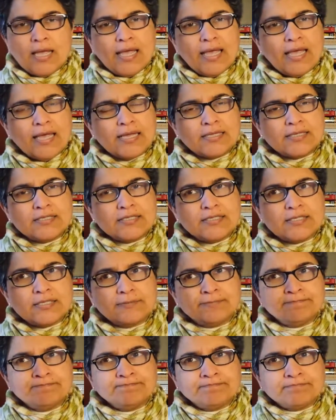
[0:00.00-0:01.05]
And
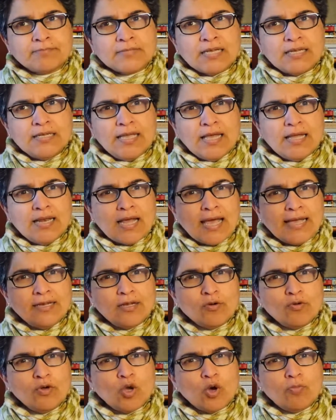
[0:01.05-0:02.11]
again, I
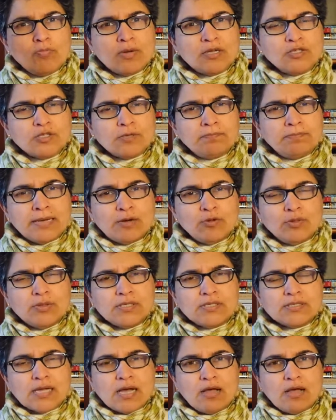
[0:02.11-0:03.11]
don't know much about this